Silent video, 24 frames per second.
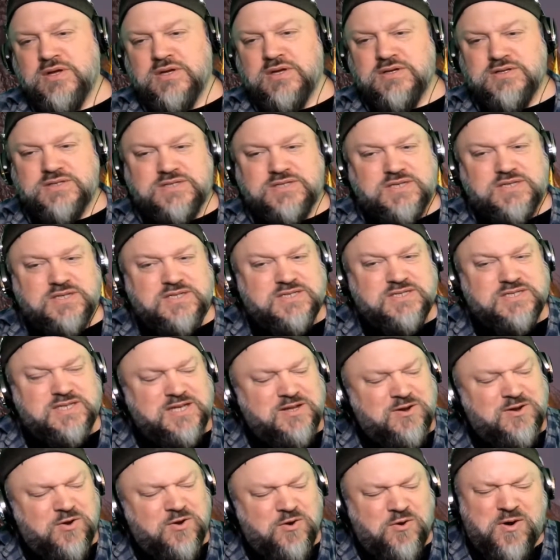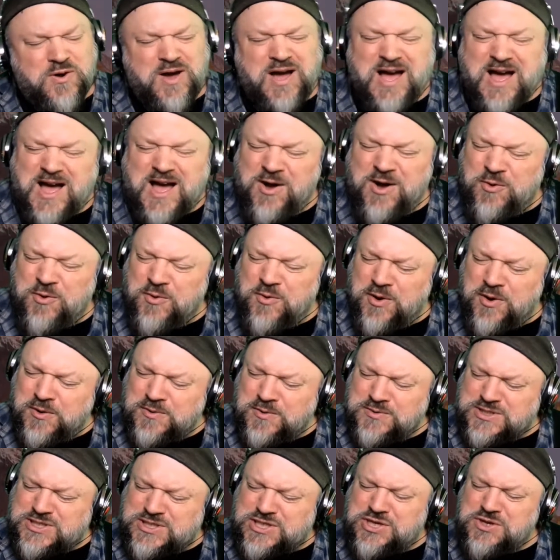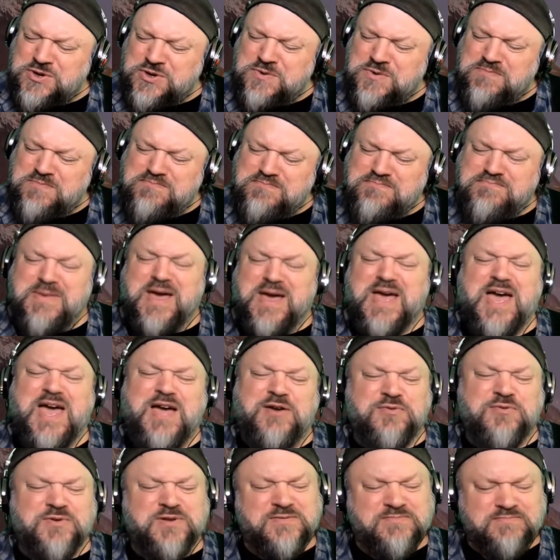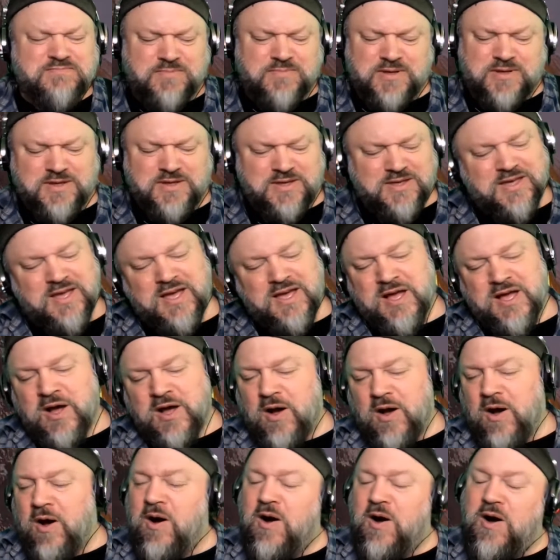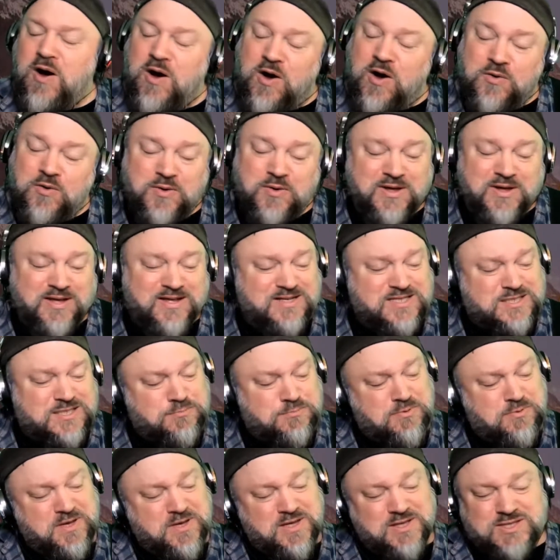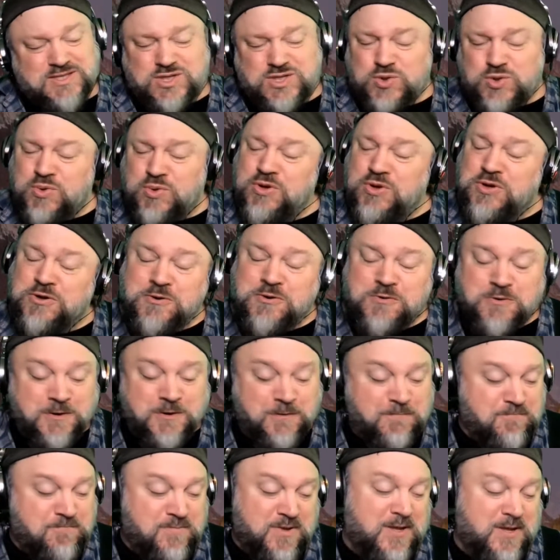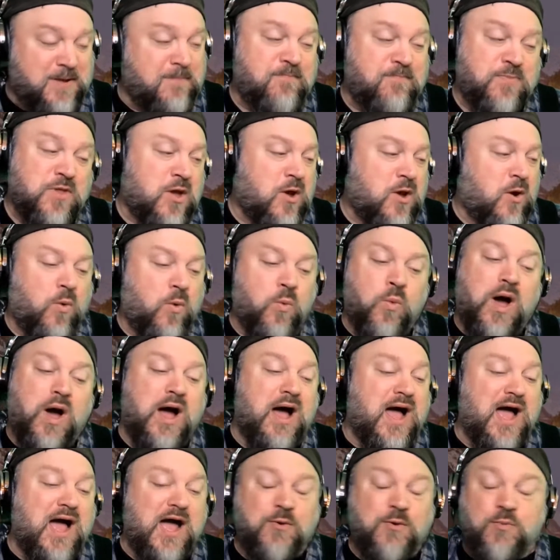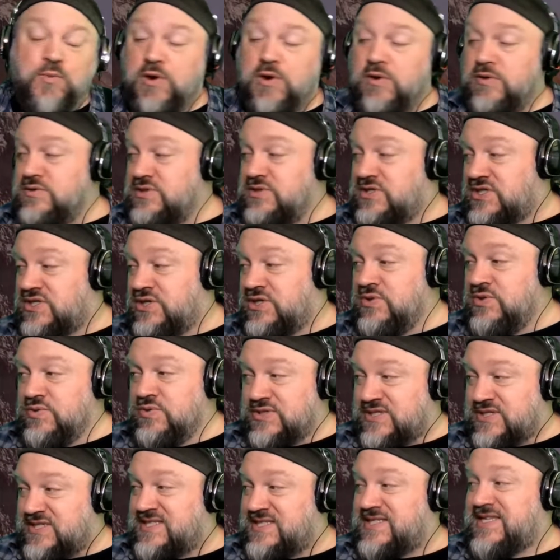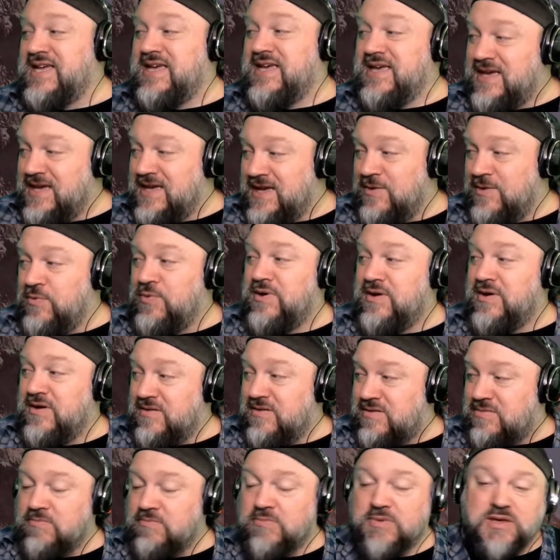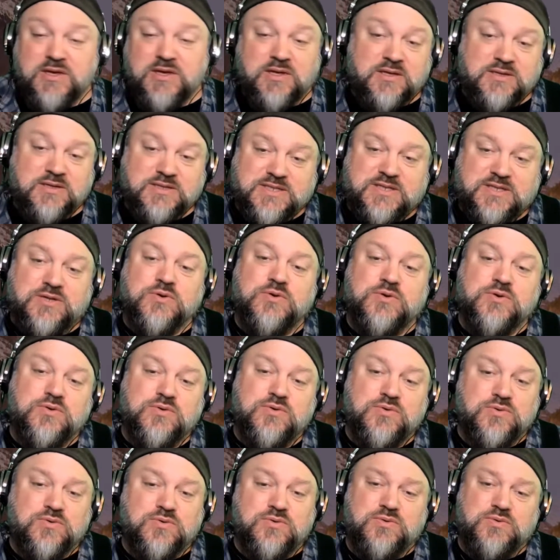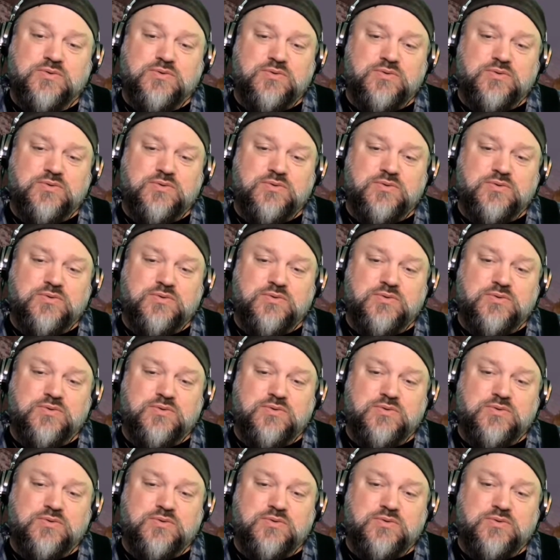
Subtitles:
She said, why won't you marry me? Always be true to me. Why won't you stay with me too?